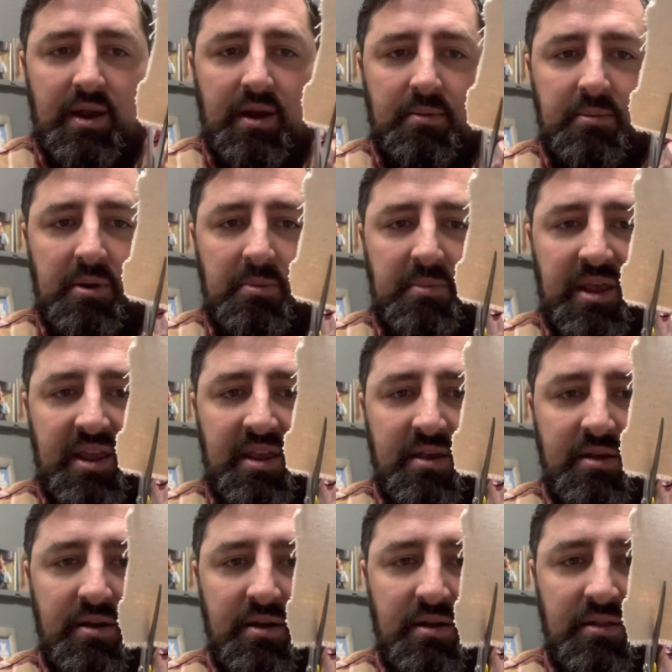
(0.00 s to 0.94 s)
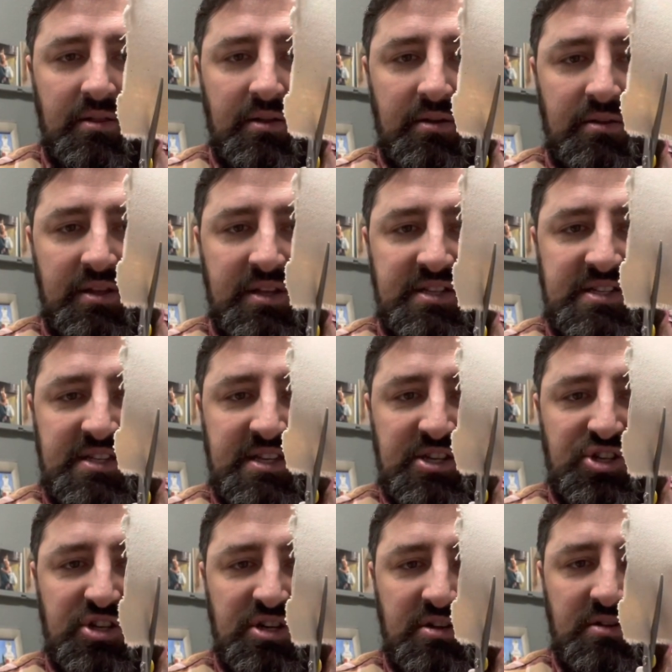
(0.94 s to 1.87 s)
I'm going to make a little
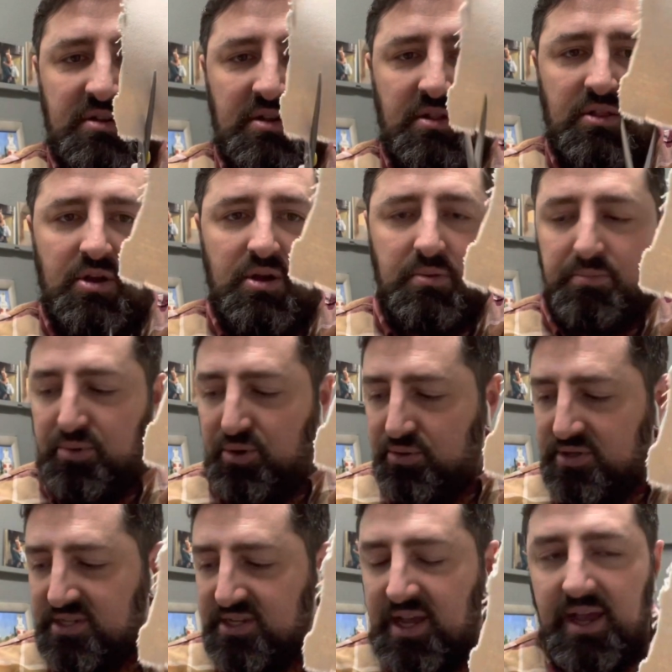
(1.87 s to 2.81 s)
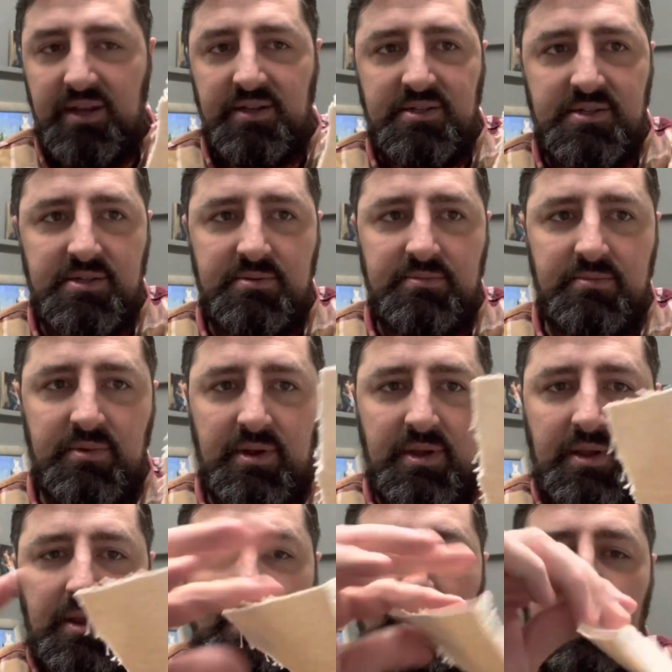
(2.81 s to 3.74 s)
incision along both sides.
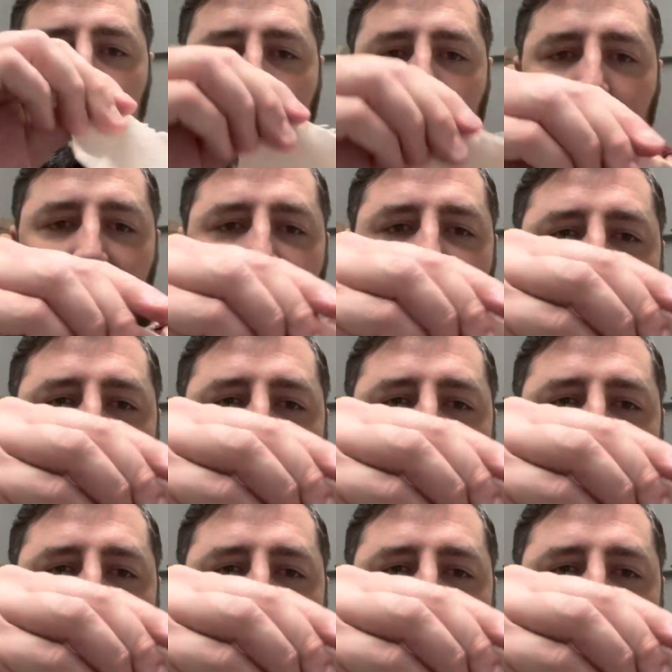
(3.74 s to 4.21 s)
And when I